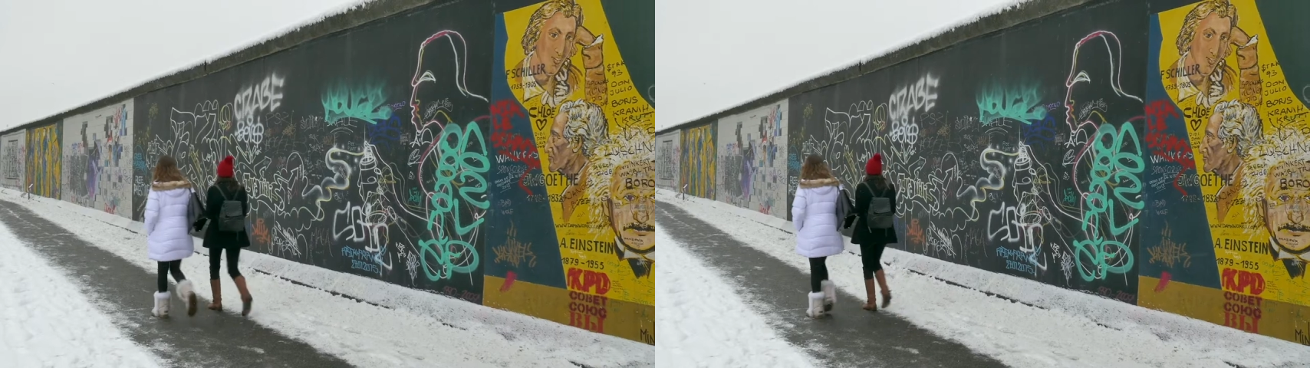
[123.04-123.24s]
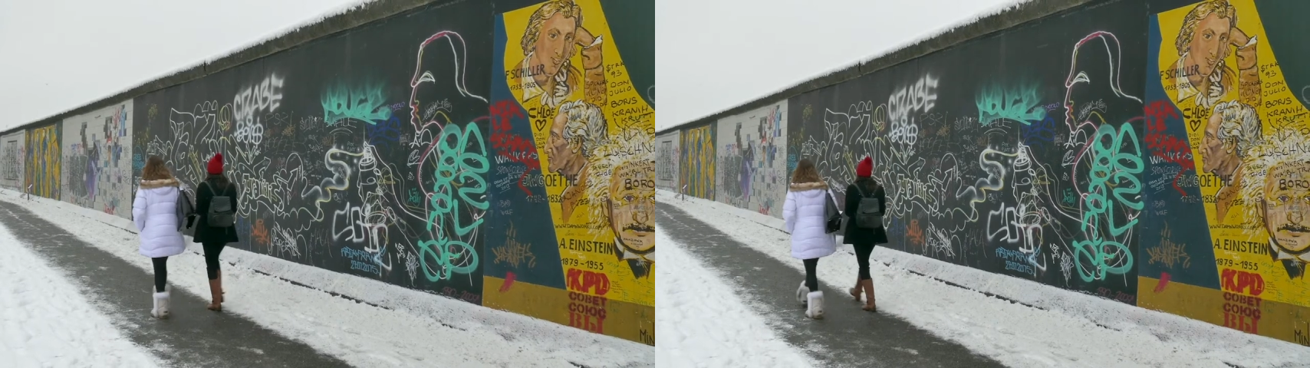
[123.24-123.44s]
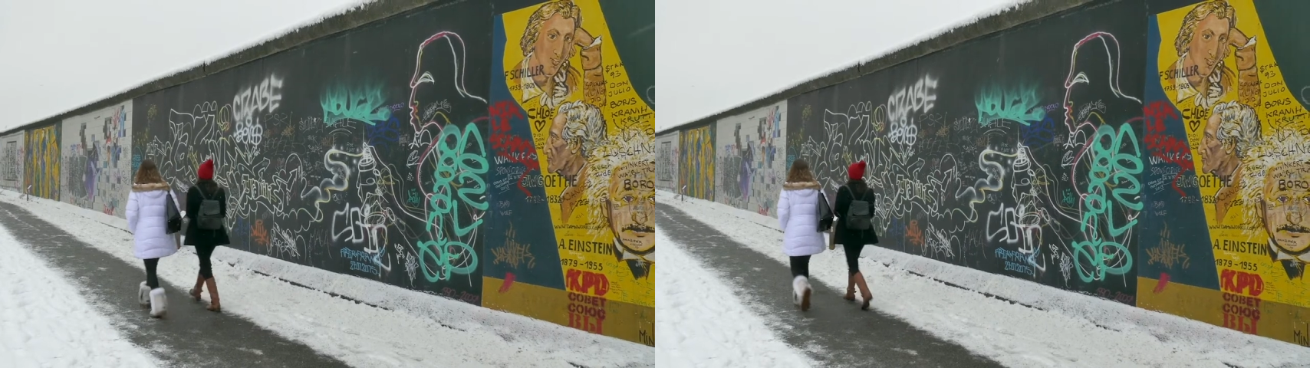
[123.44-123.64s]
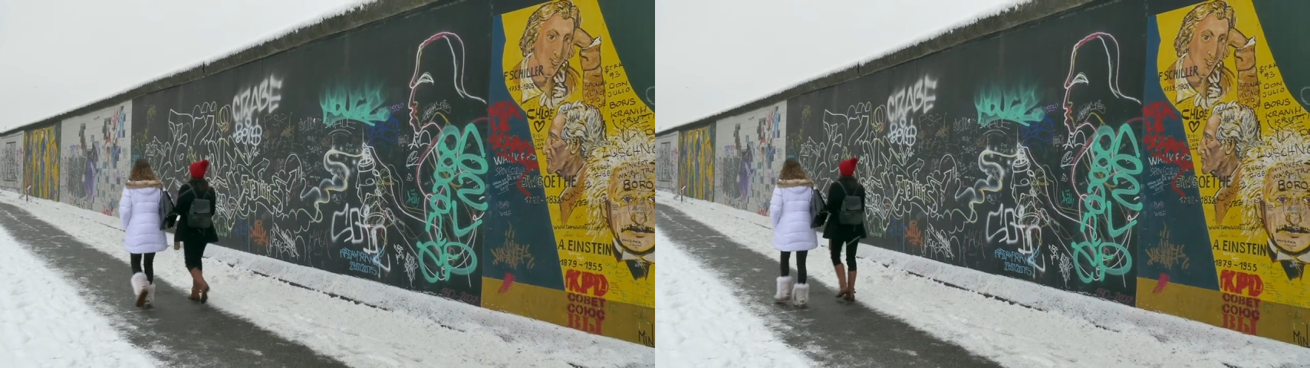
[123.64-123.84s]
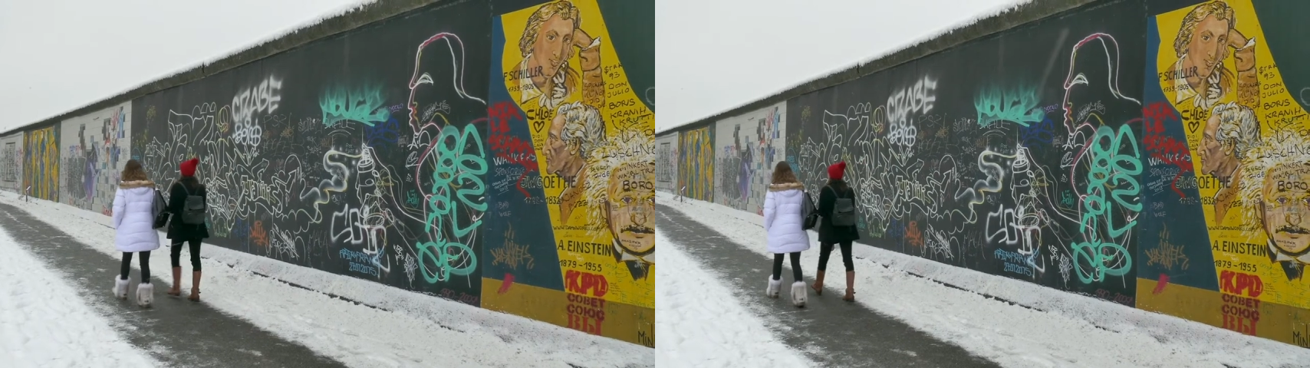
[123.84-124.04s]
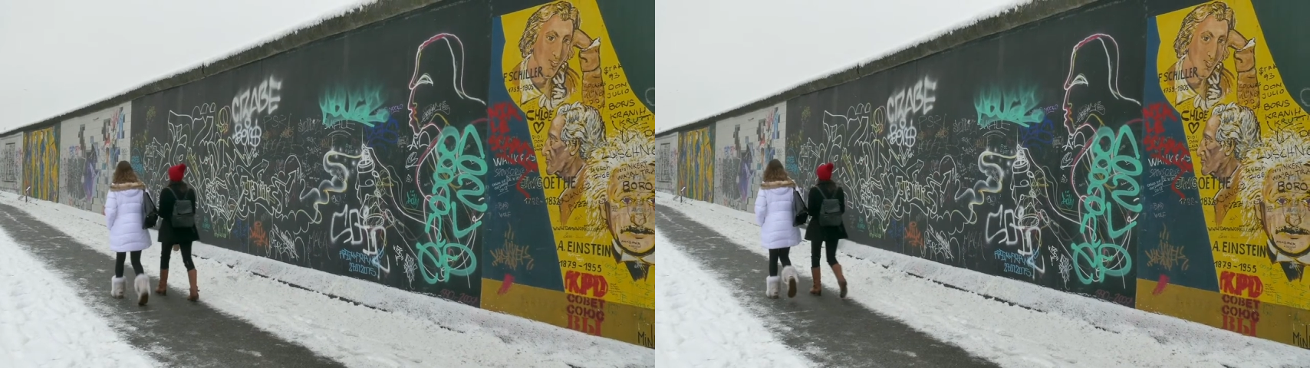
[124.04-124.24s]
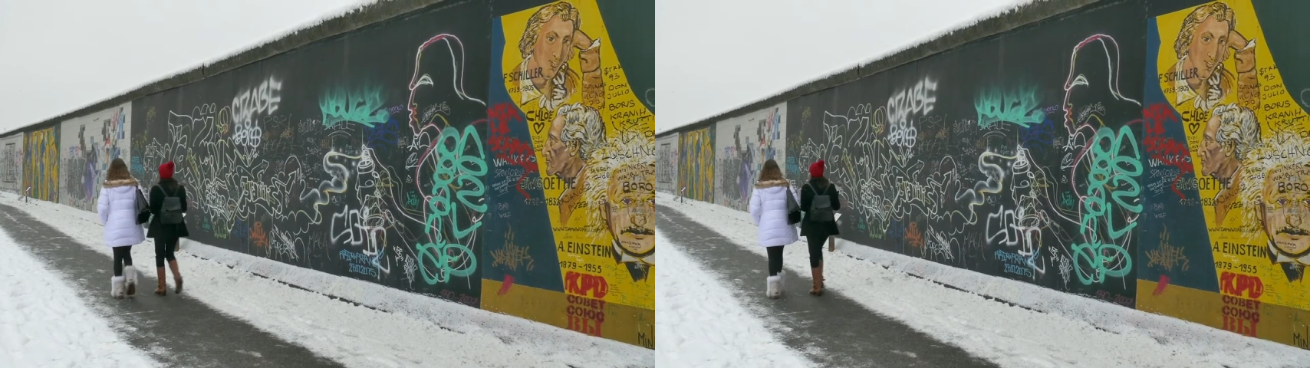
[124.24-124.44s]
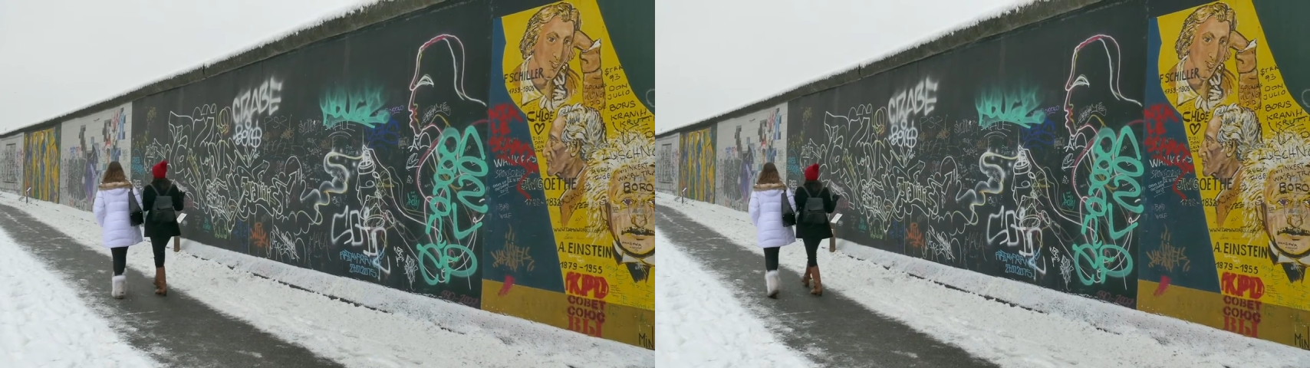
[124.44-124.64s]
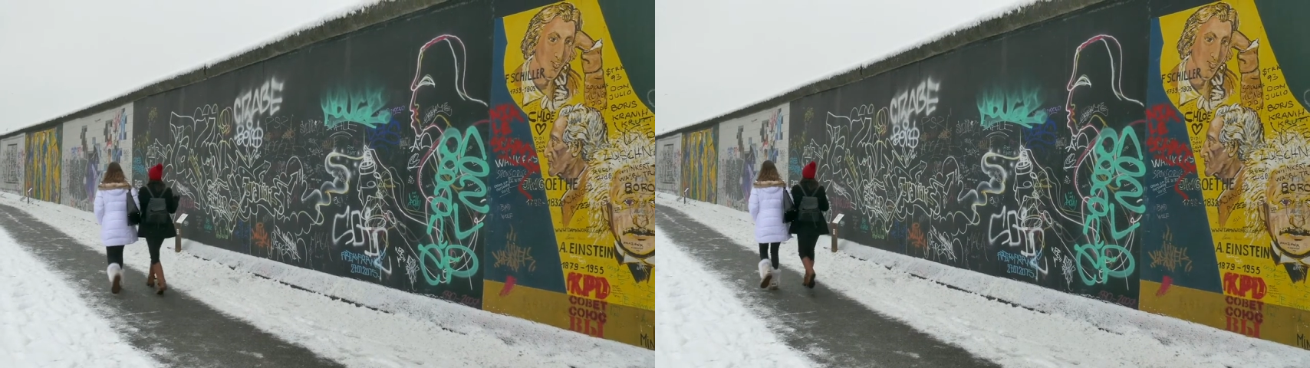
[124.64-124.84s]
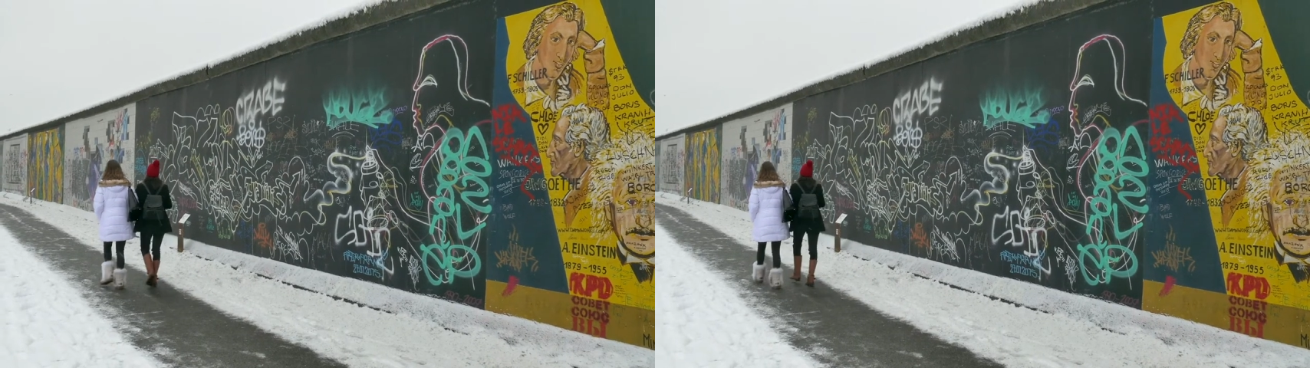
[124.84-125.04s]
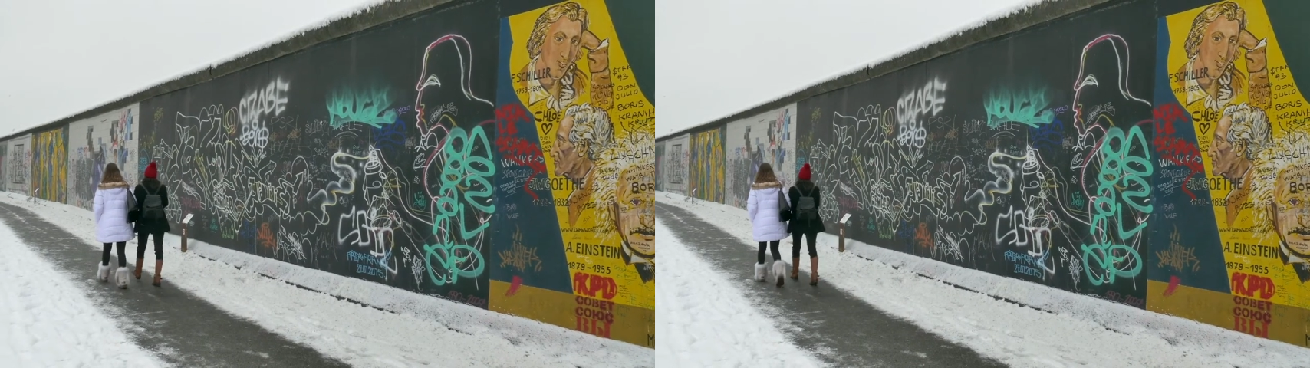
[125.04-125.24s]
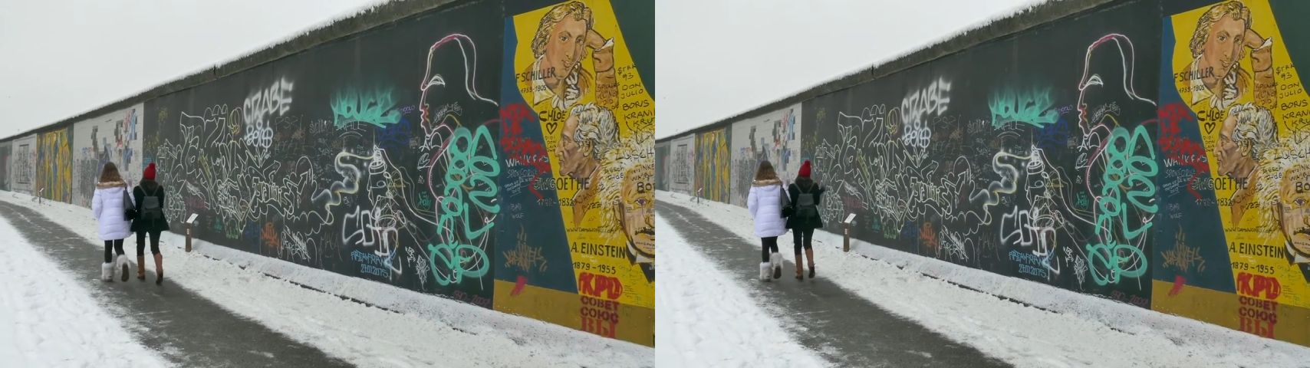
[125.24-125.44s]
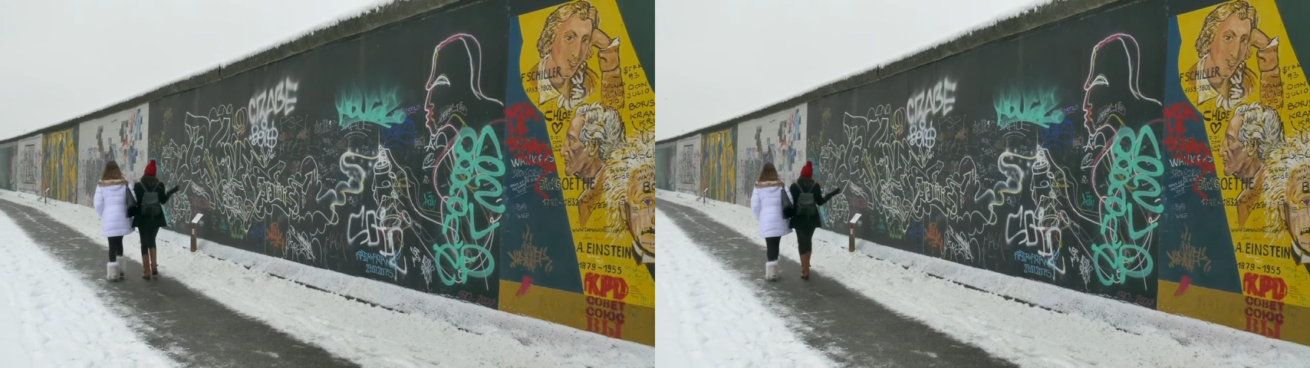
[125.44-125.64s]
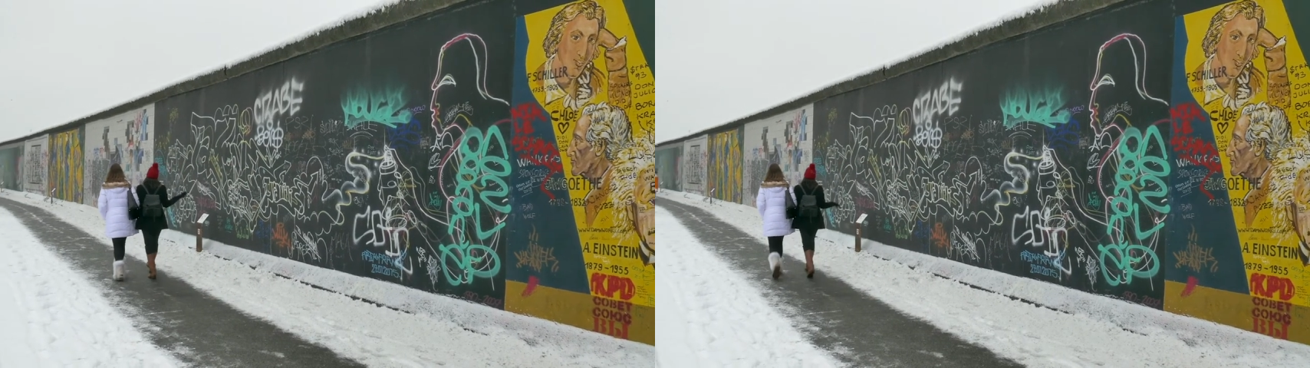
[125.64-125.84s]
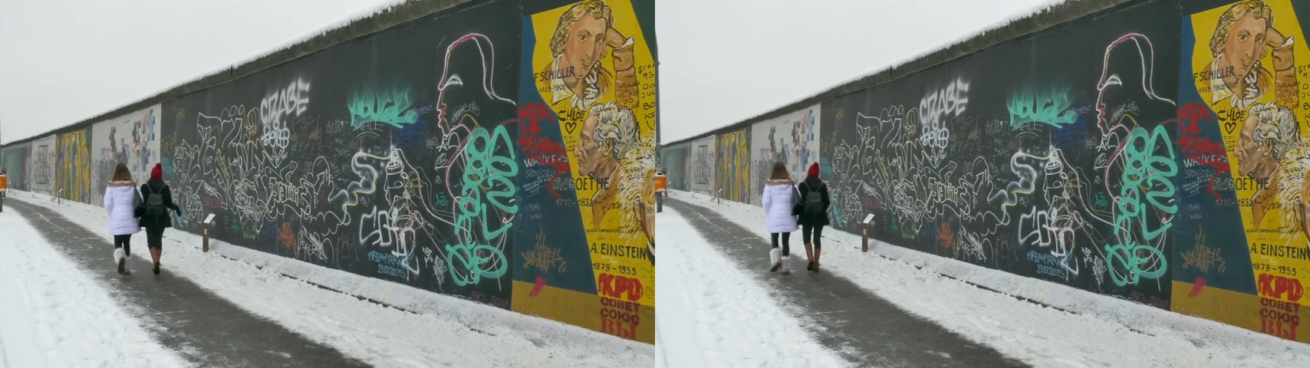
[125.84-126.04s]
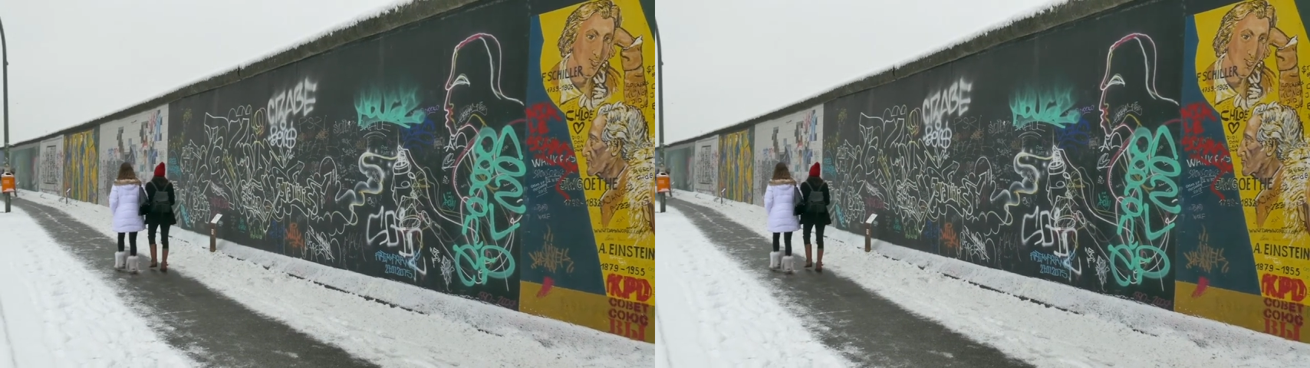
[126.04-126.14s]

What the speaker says: [unreadable: no face in view]